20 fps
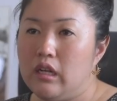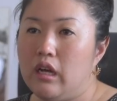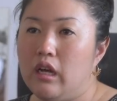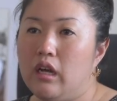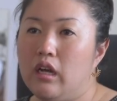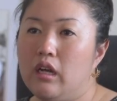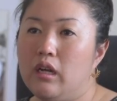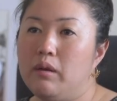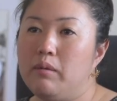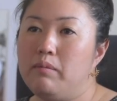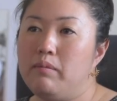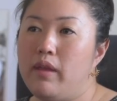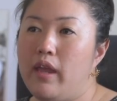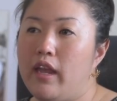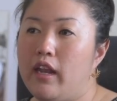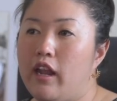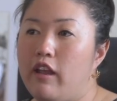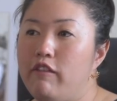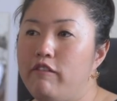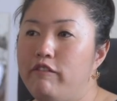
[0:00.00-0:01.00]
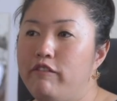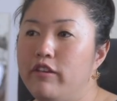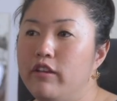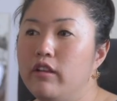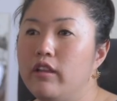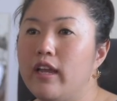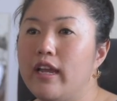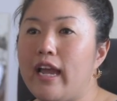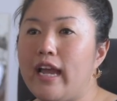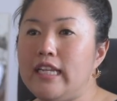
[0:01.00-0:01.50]
And I
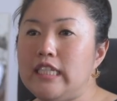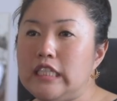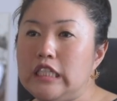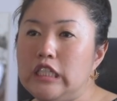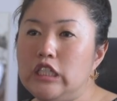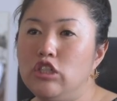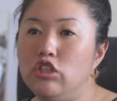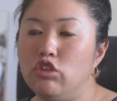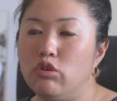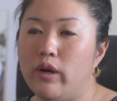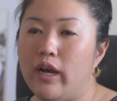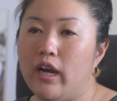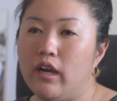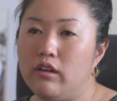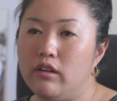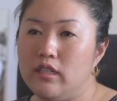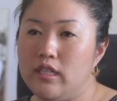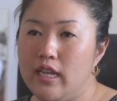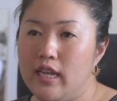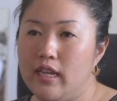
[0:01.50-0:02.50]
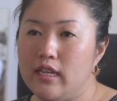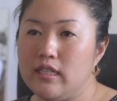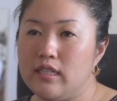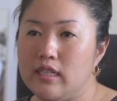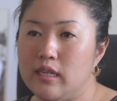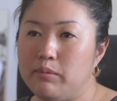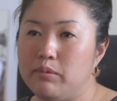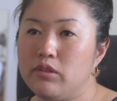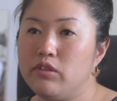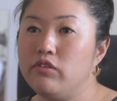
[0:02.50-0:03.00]
feel like I didn't know how to take
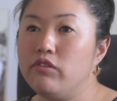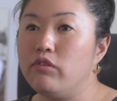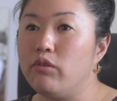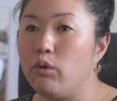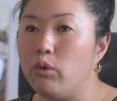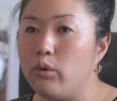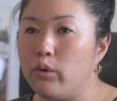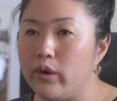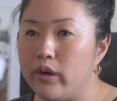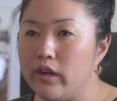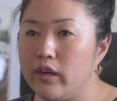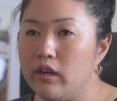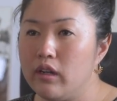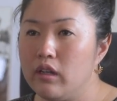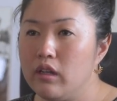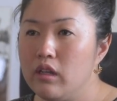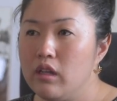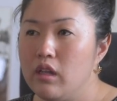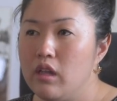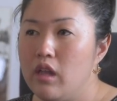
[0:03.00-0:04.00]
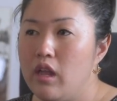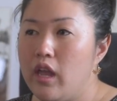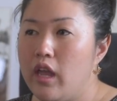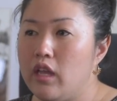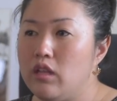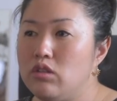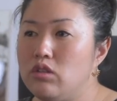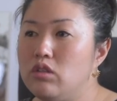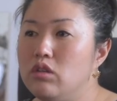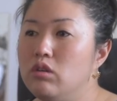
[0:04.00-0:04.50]
steps forward.
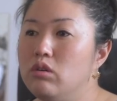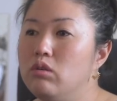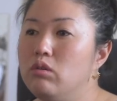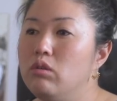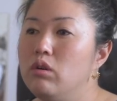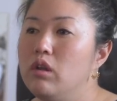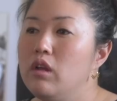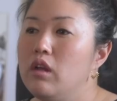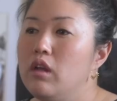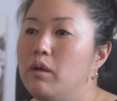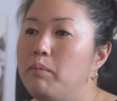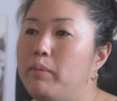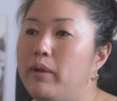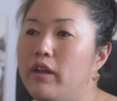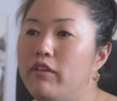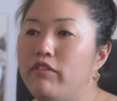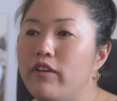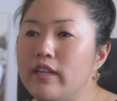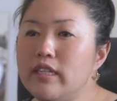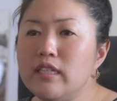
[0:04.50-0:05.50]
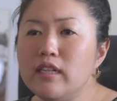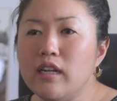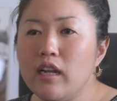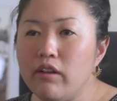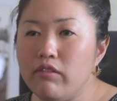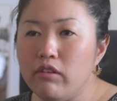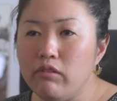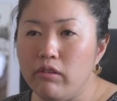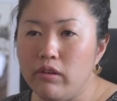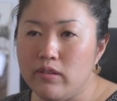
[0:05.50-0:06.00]
And so, but if I didn't
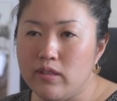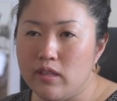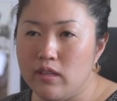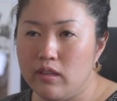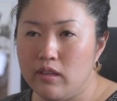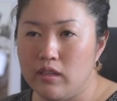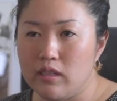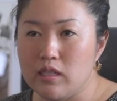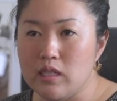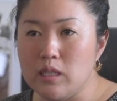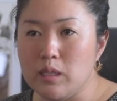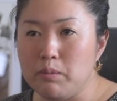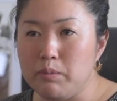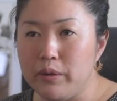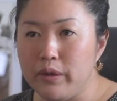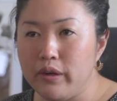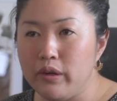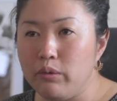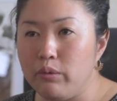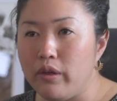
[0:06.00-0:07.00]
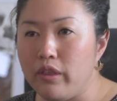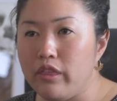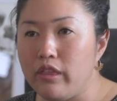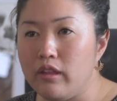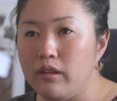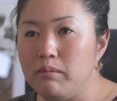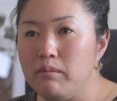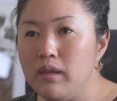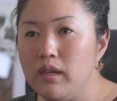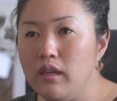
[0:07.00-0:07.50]
have a resilient spirit
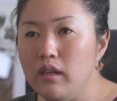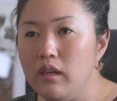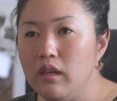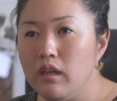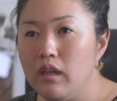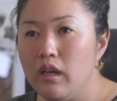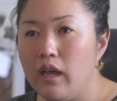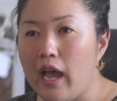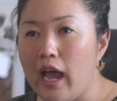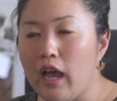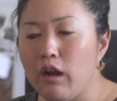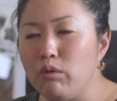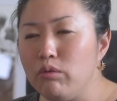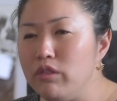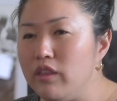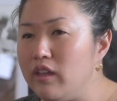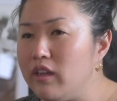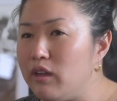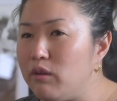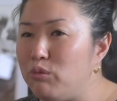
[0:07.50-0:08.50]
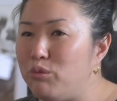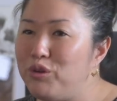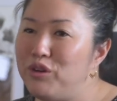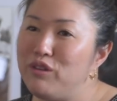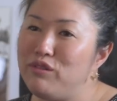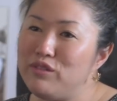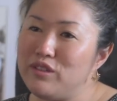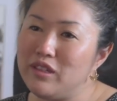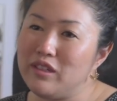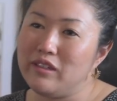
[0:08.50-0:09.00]
within me, I don't think I would
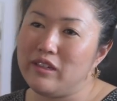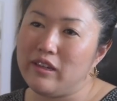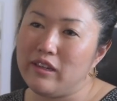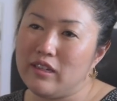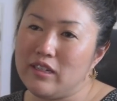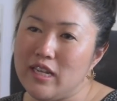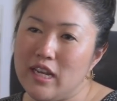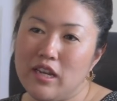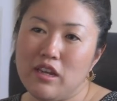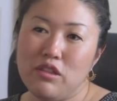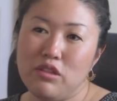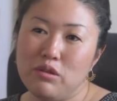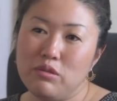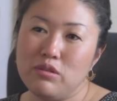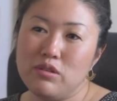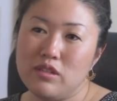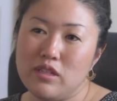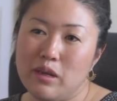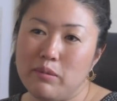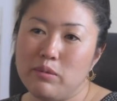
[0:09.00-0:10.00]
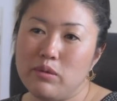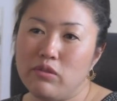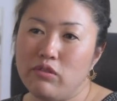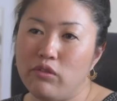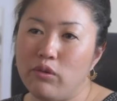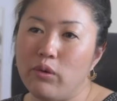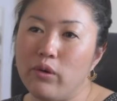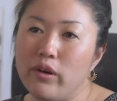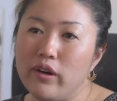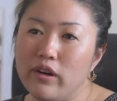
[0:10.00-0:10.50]
have taken those steps
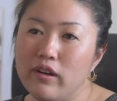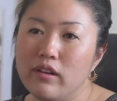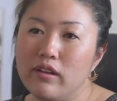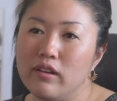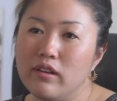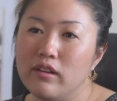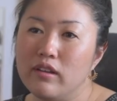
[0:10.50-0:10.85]
forward.